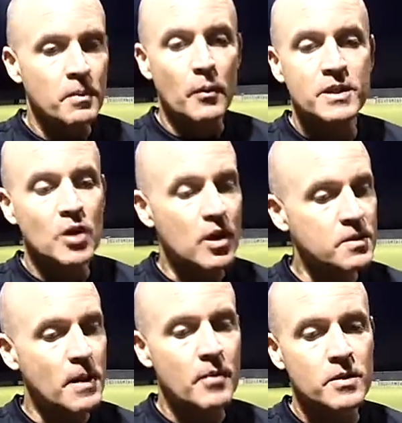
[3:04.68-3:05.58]
But we
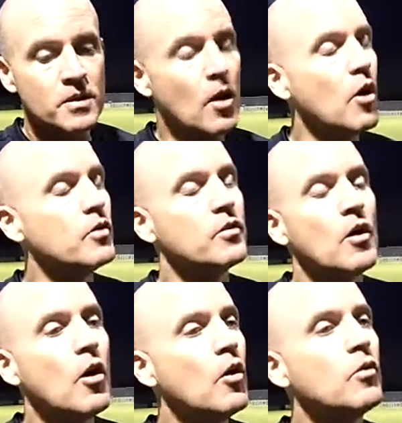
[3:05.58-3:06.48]
talked about,
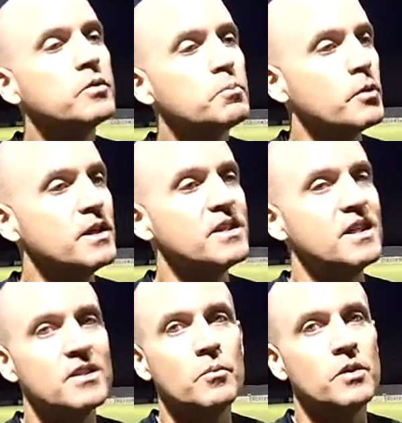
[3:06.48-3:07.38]
all
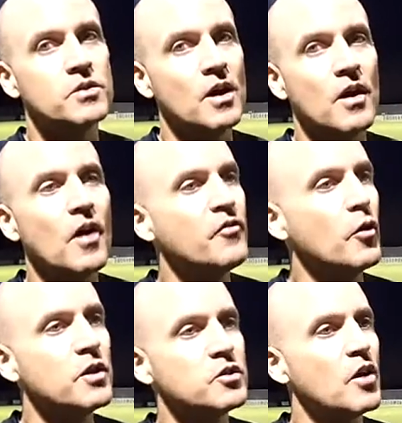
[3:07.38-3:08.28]
preseason was a
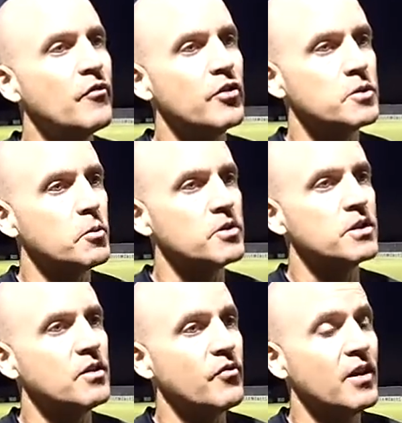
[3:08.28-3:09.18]
focus on first
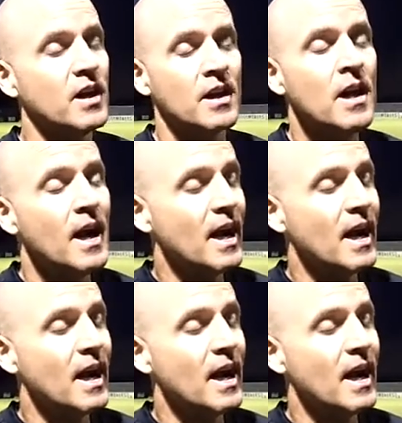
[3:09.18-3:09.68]
person defending,